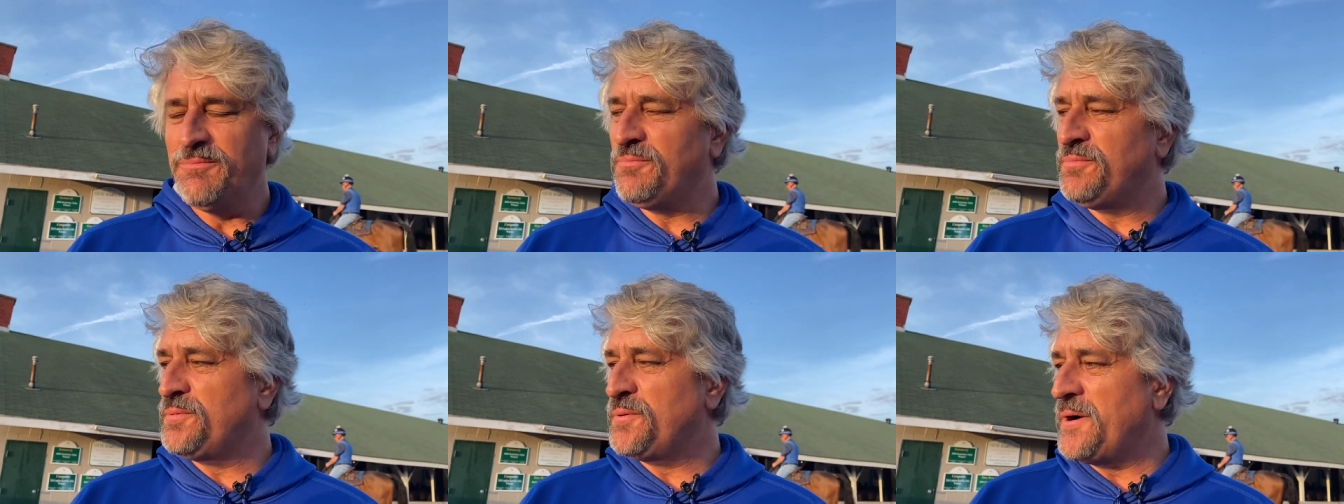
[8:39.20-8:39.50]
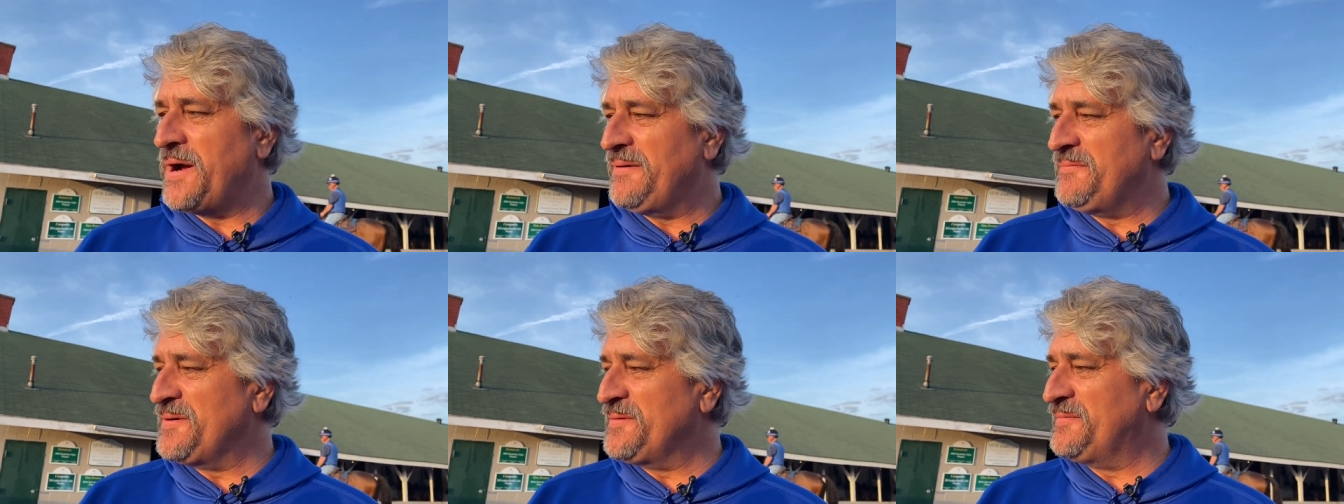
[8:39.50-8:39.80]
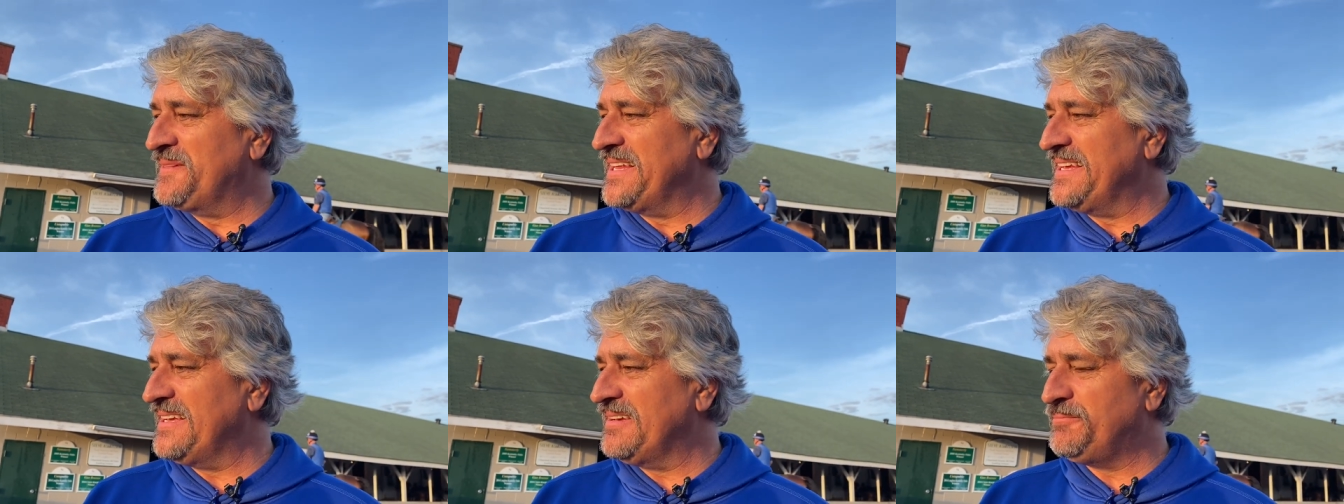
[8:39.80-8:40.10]

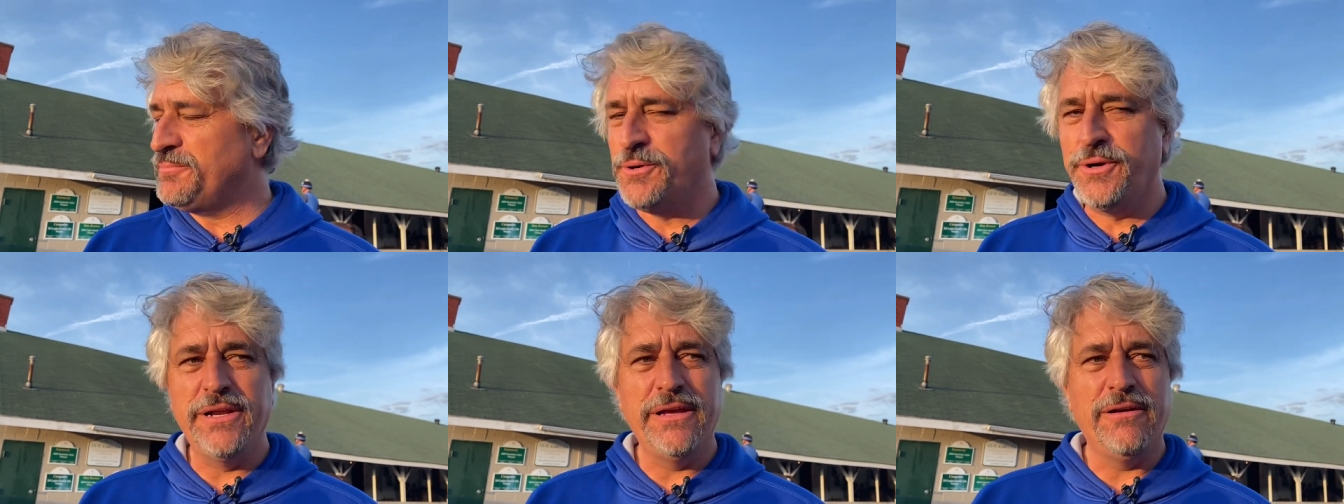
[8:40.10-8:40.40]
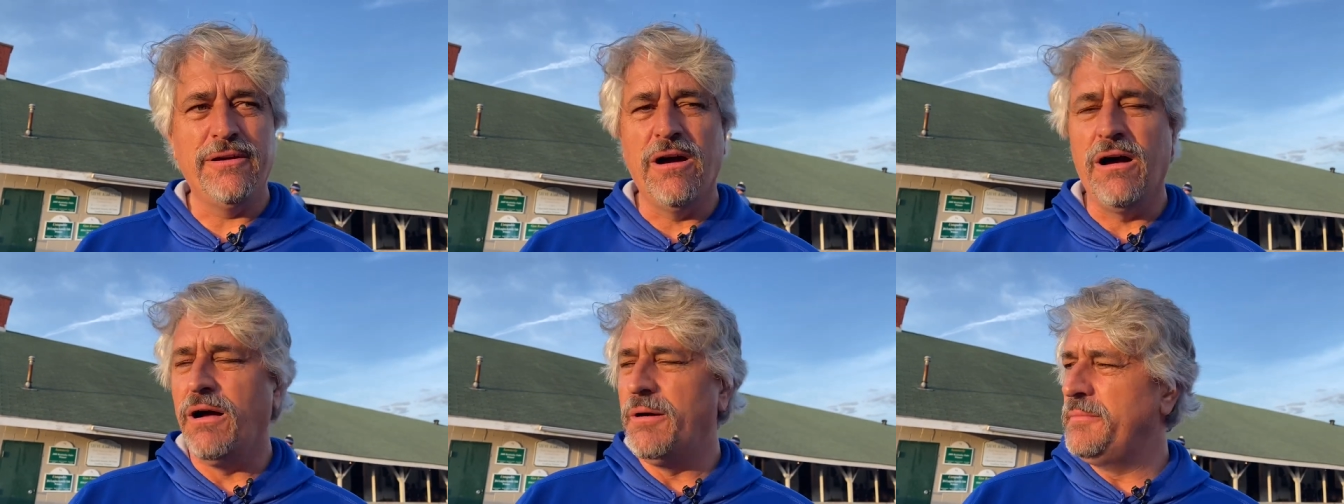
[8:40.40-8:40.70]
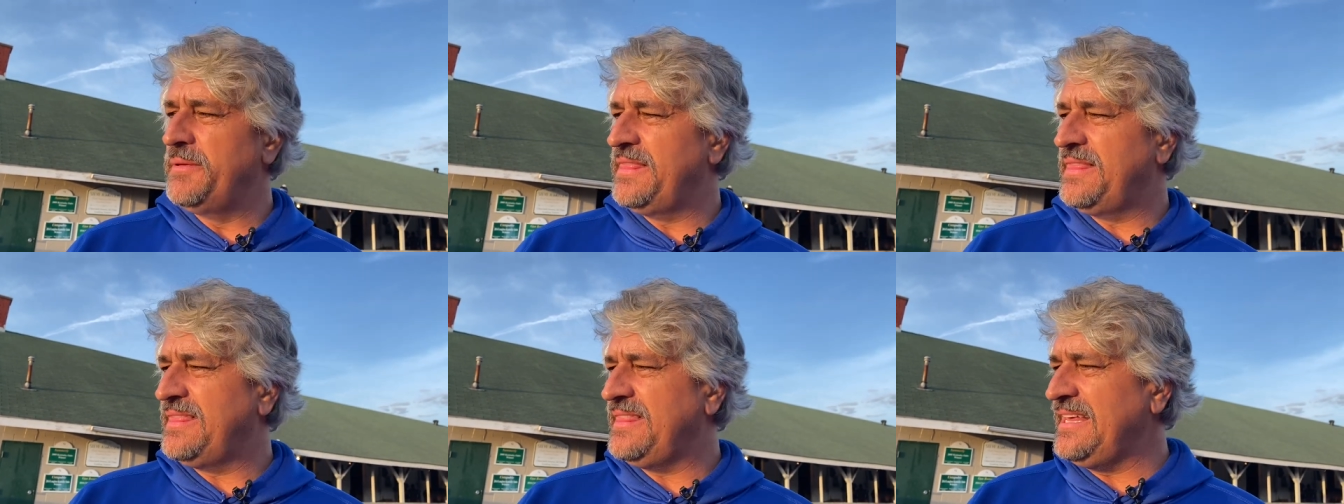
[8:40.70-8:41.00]
probably a pretty
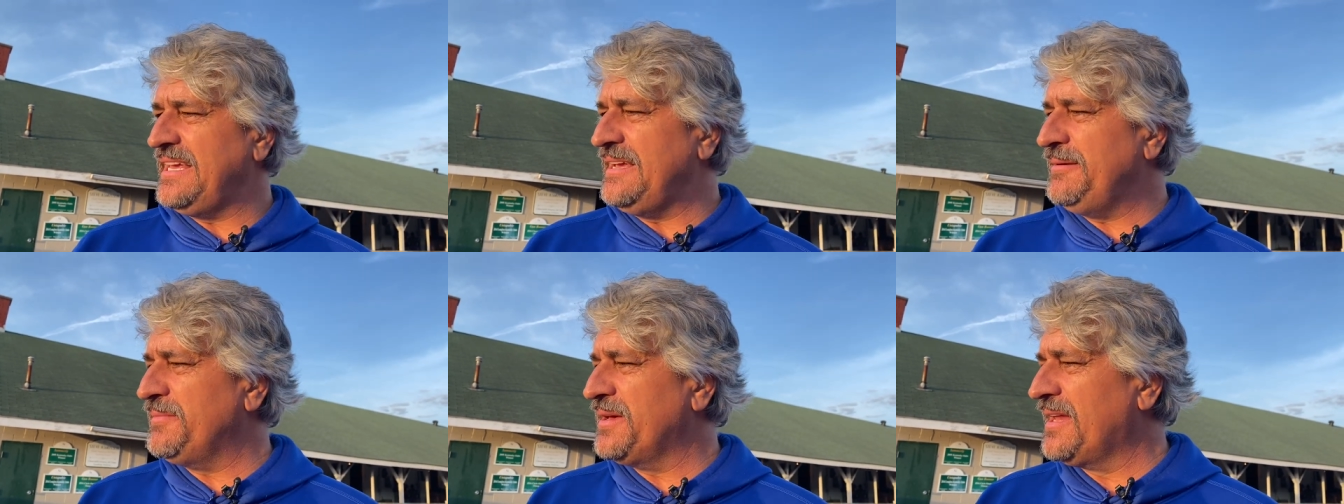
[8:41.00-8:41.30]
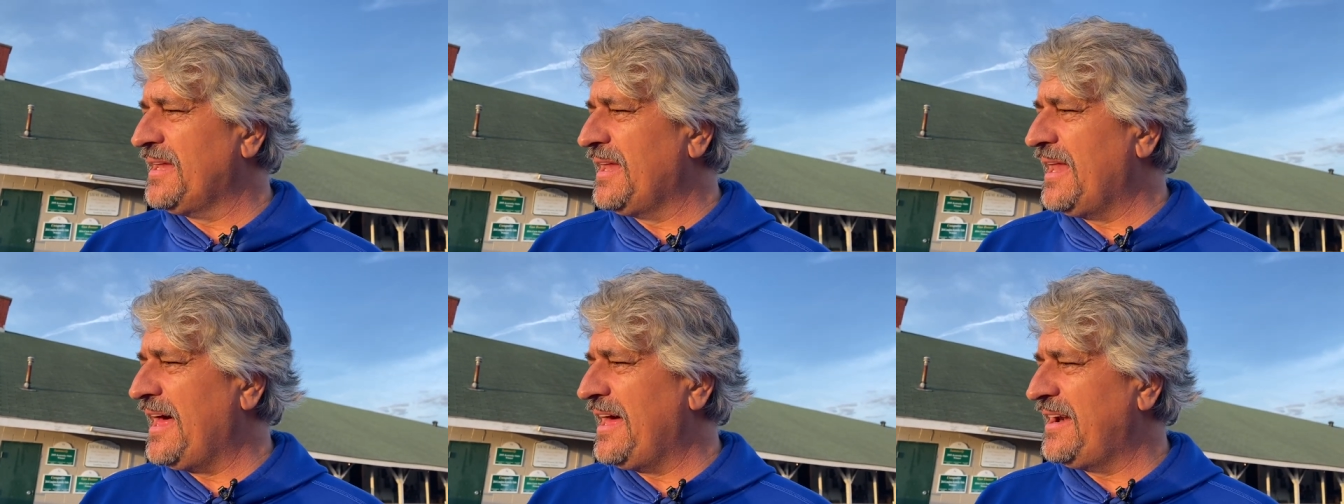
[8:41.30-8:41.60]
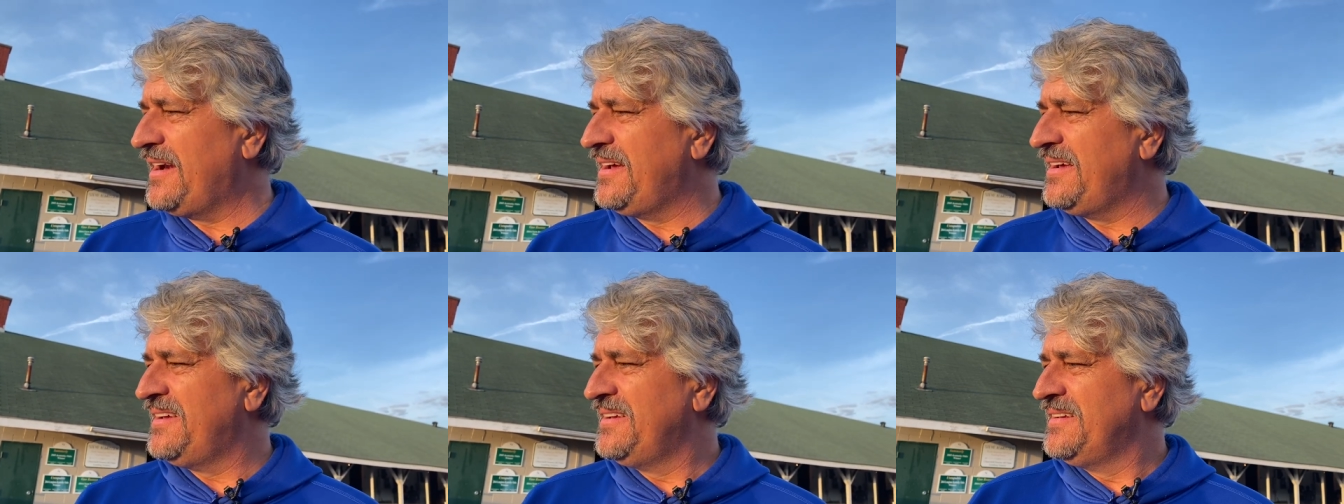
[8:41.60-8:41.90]
common theme in a lot
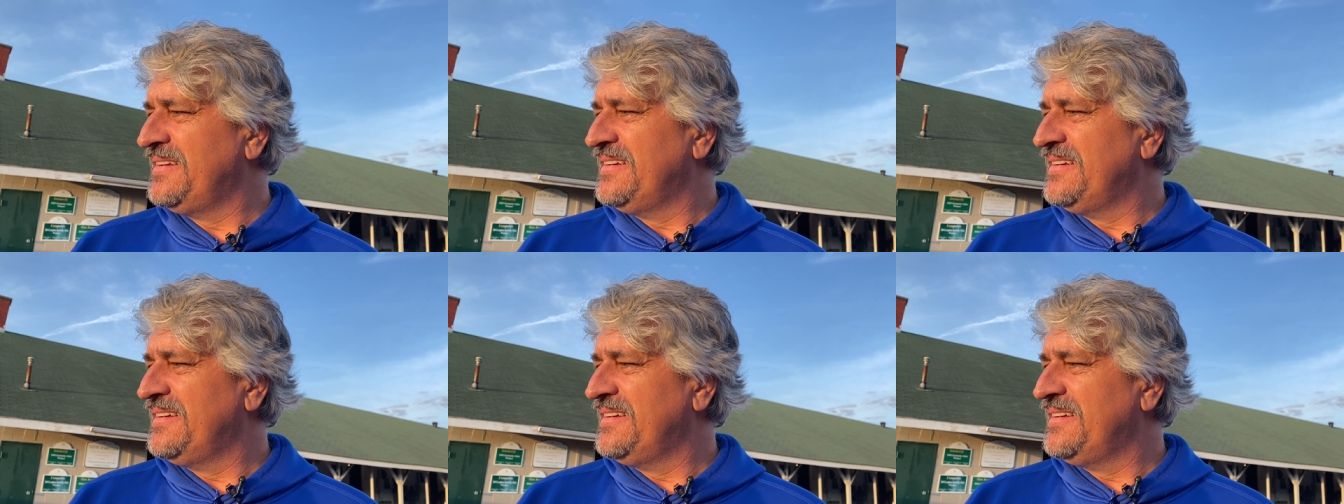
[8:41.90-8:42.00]
of